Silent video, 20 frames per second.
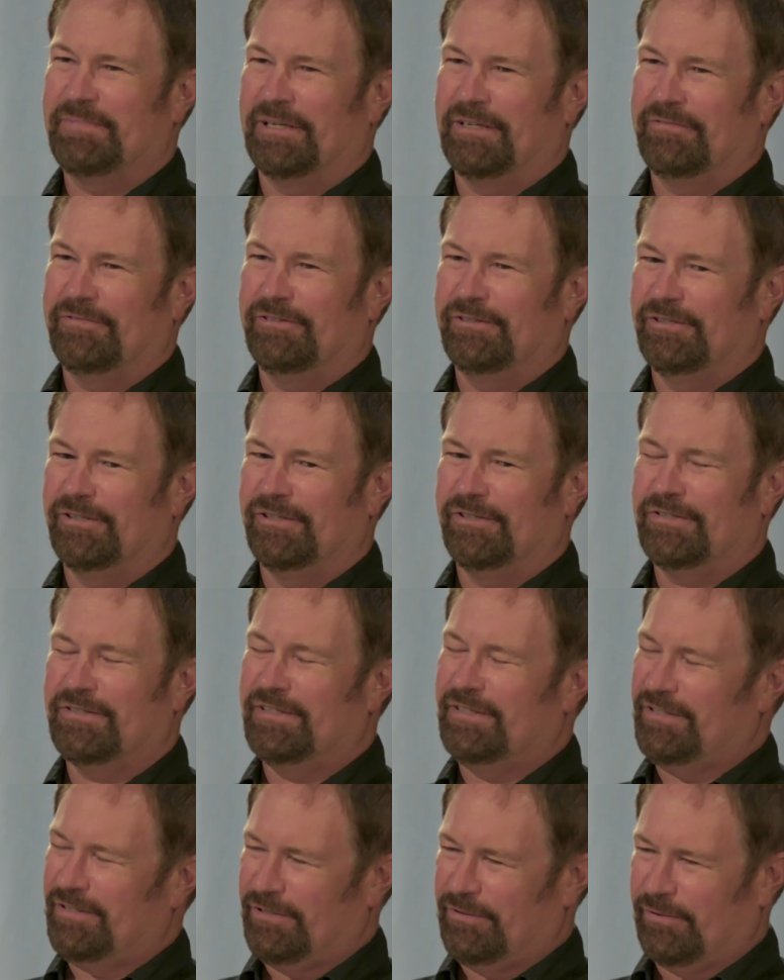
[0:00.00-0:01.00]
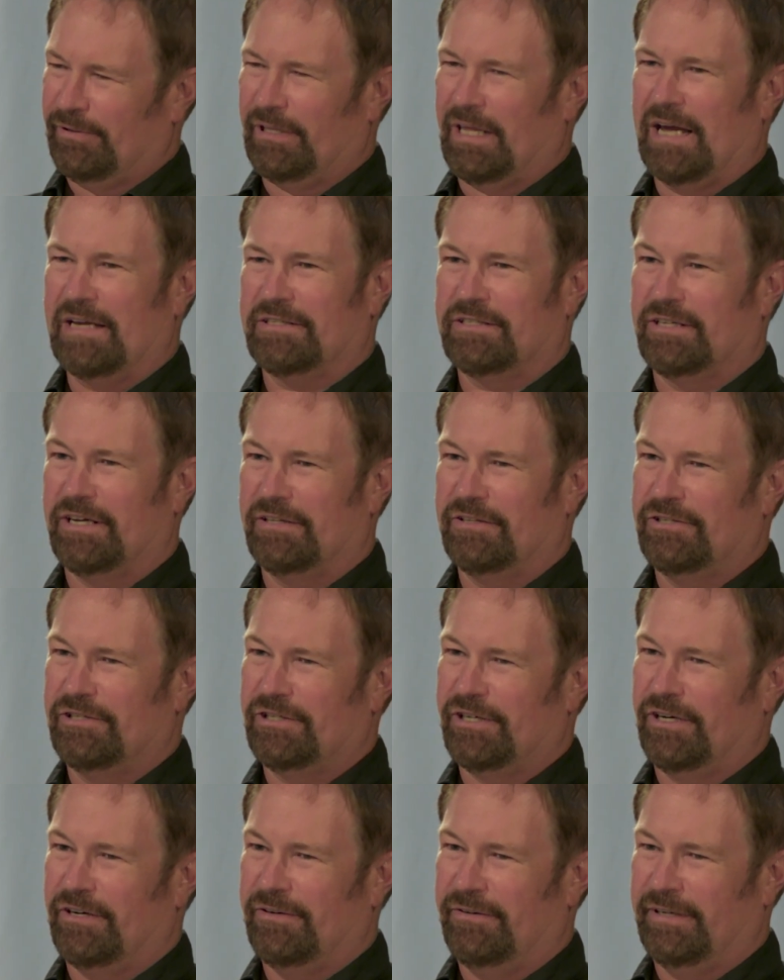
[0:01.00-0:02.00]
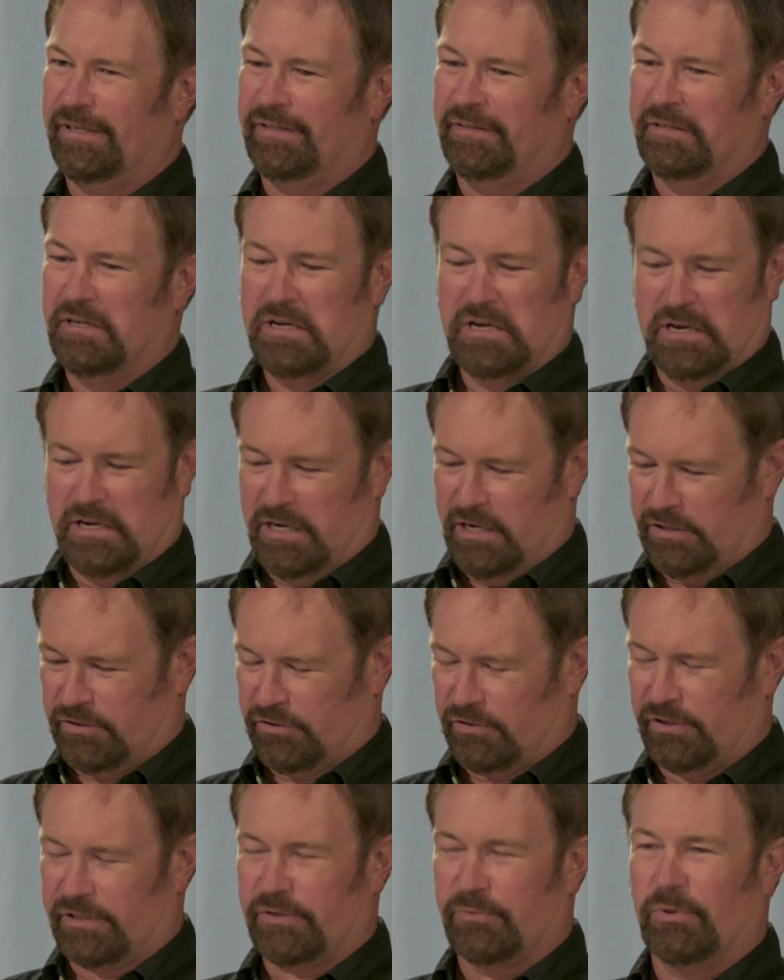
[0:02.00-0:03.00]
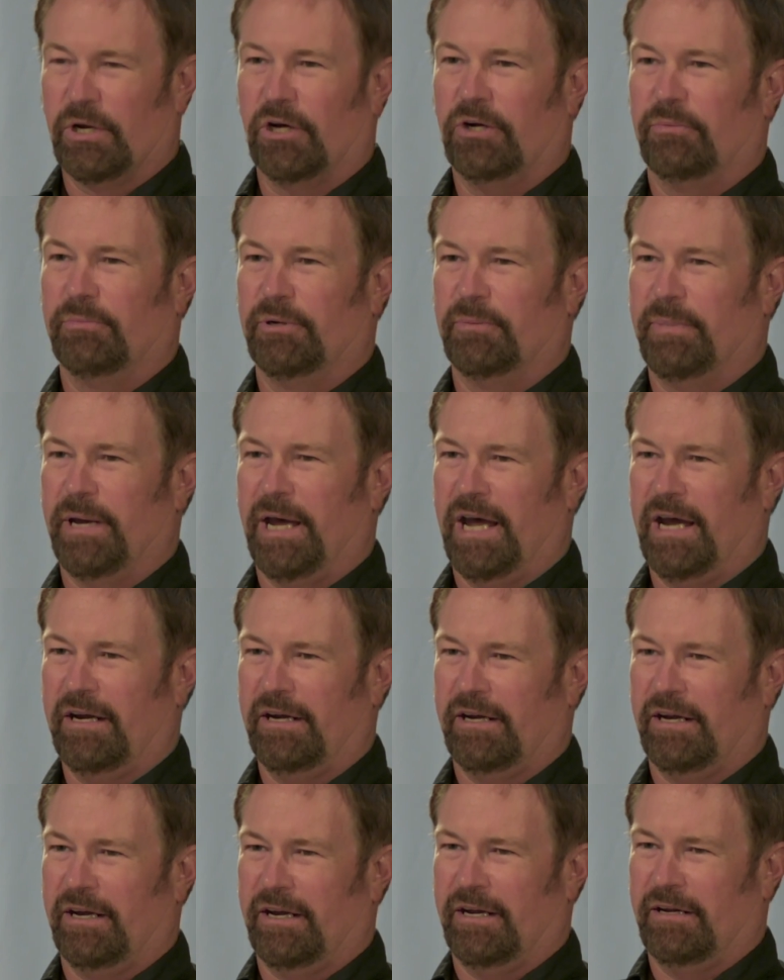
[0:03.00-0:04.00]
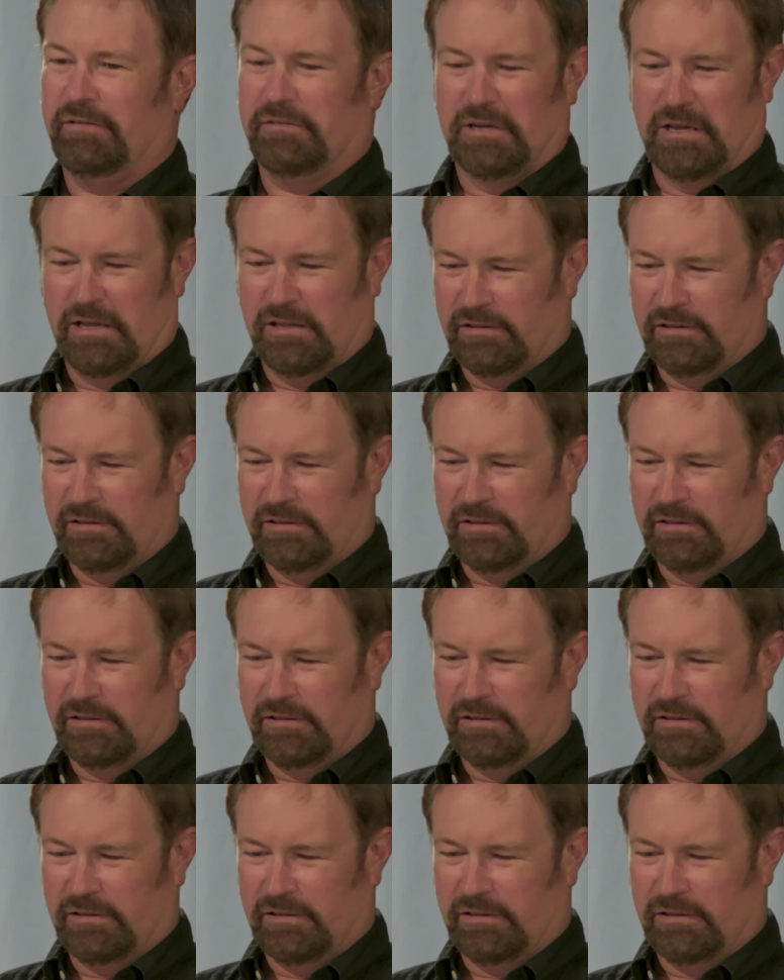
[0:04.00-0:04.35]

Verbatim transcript: been a few years since you were last mm -hmm. on the mm-hmm. show, and it's good to welcome you back. And